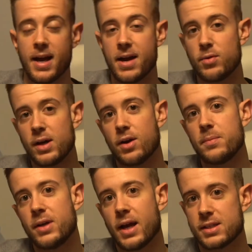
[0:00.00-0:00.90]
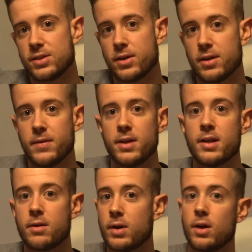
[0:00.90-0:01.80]
I really hope you guys enjoyed the video,
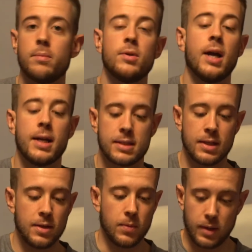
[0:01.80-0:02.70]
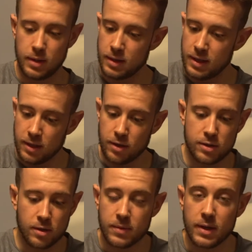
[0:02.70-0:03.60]
and I really hope you guys, well,
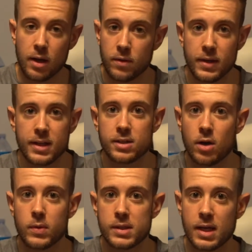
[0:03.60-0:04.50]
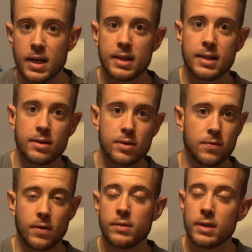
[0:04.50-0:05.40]
got something out of it, as I always say, and that you
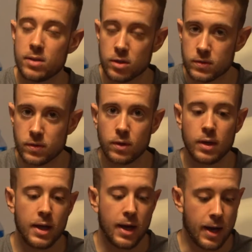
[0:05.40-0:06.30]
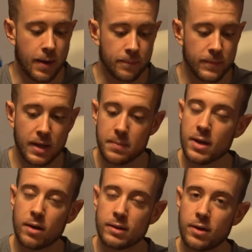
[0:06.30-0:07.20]
found it useful. Let me
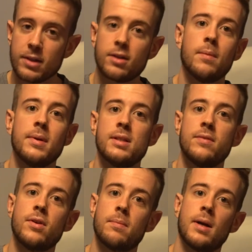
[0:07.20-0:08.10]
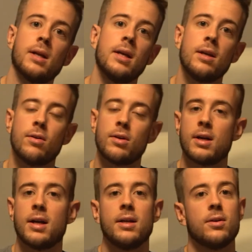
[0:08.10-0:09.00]
know down in the comments if you're bulking or
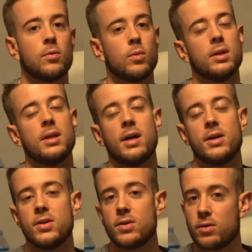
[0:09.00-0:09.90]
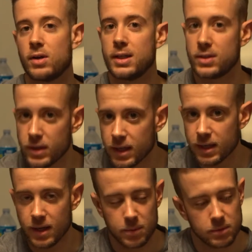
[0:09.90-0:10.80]
cutting, or what are you currently
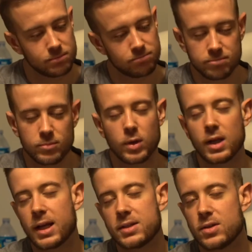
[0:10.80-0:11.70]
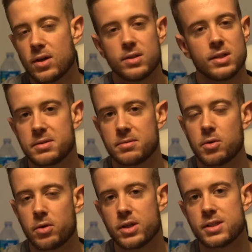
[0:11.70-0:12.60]
doing. I would really like to know, just
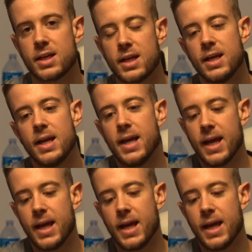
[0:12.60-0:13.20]
curiosity.